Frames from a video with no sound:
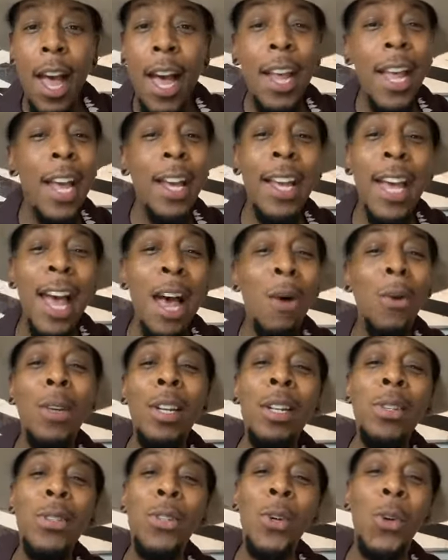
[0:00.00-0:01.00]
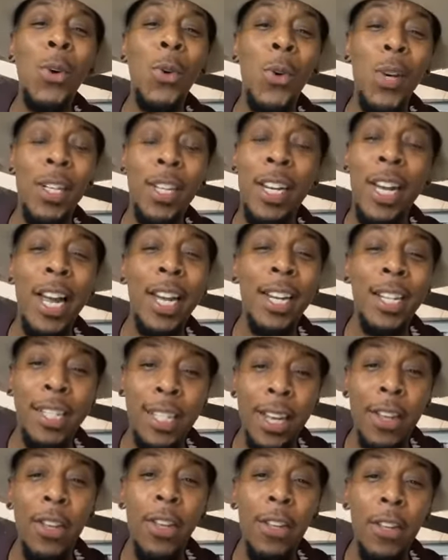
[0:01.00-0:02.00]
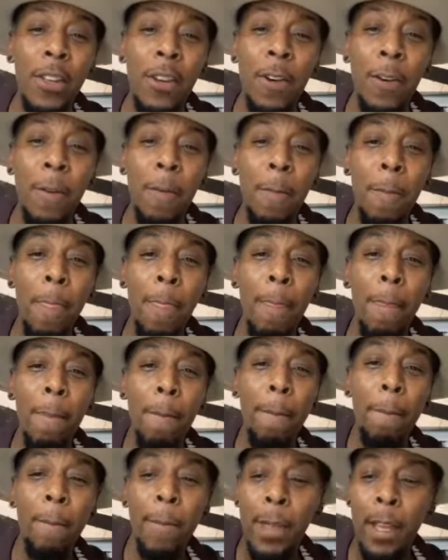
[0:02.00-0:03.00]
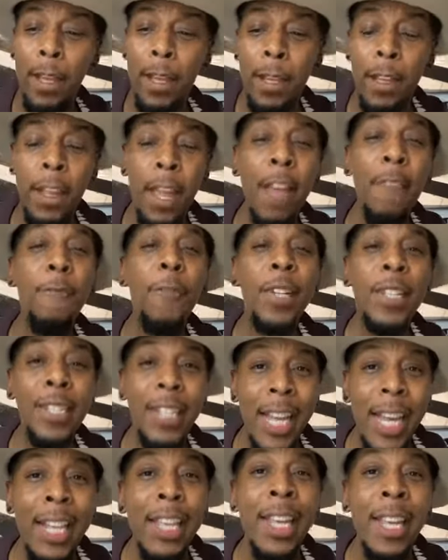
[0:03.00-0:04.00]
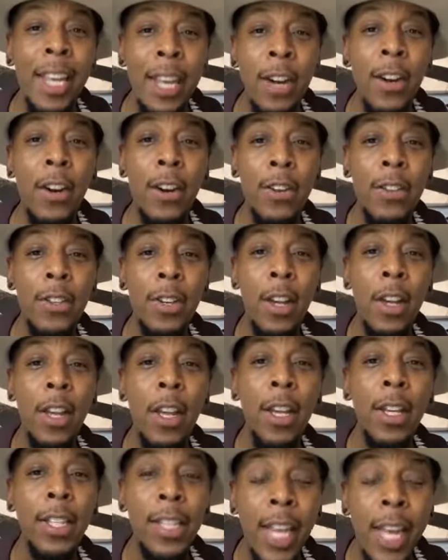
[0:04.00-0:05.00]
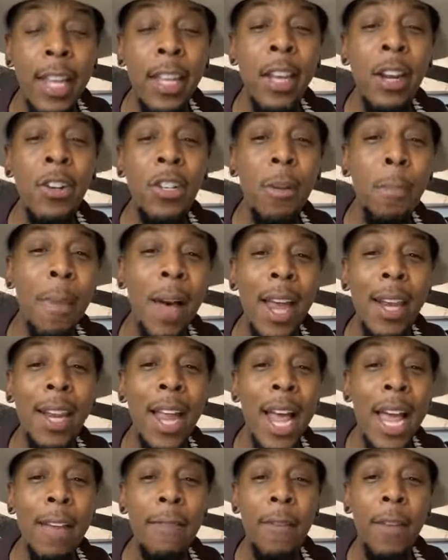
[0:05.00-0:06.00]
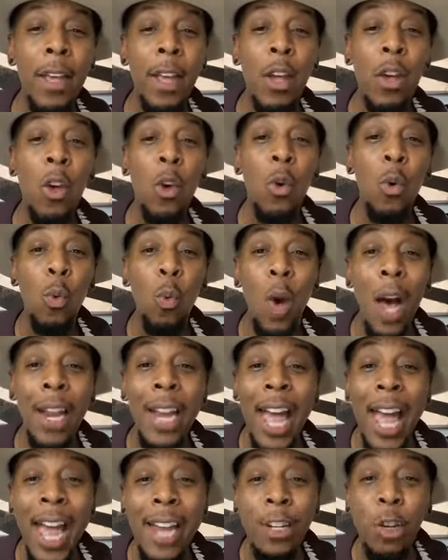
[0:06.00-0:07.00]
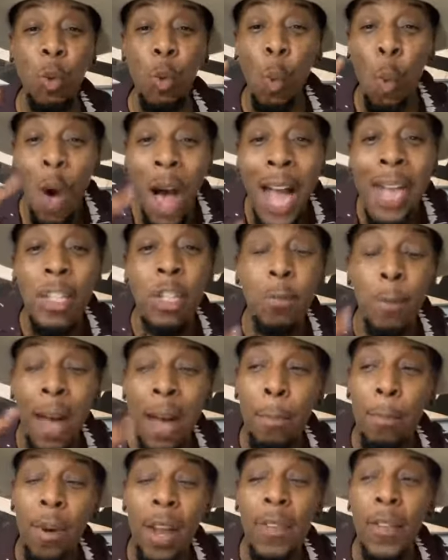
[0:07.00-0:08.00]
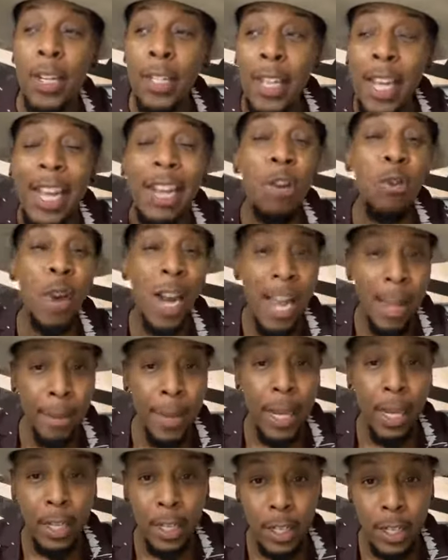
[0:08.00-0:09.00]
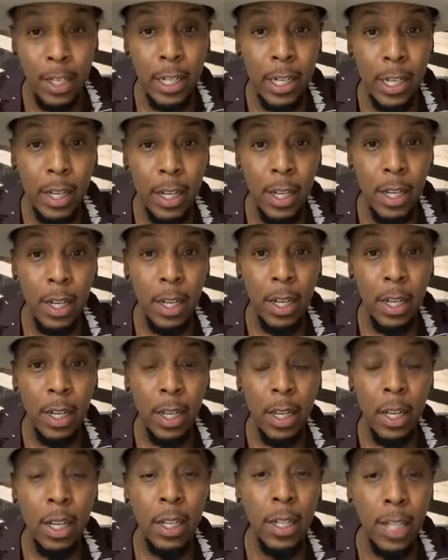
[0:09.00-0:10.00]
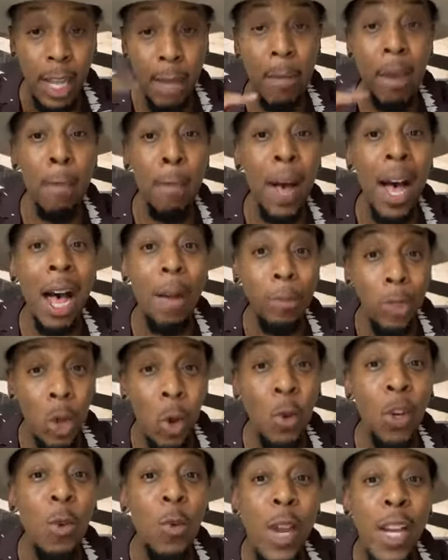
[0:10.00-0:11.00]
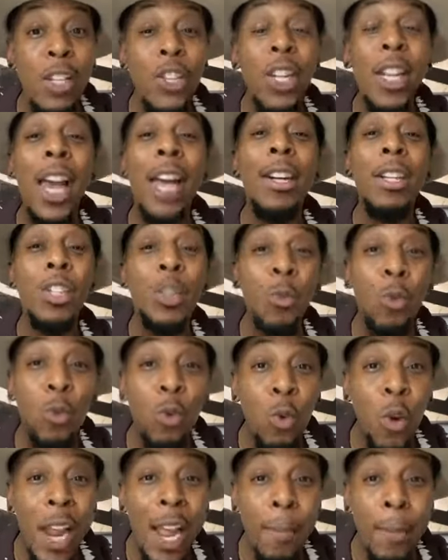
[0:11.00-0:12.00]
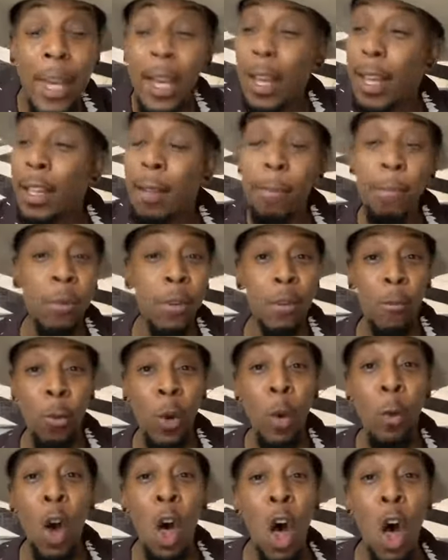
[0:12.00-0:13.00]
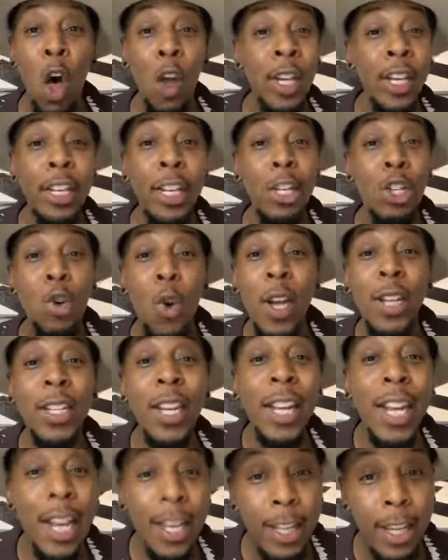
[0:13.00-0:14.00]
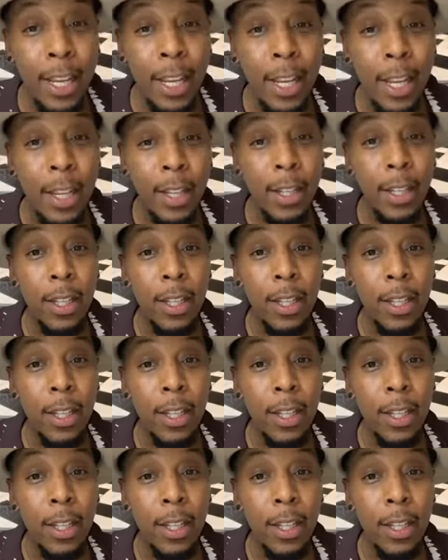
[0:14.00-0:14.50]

I got countless stories that I could tell you. And for 10 years, 10 years of my life, while I had to watch my brothers get Grammys, Tim and Bob, Tony Rich, he got a Grammy. The, we were all in Detroit together.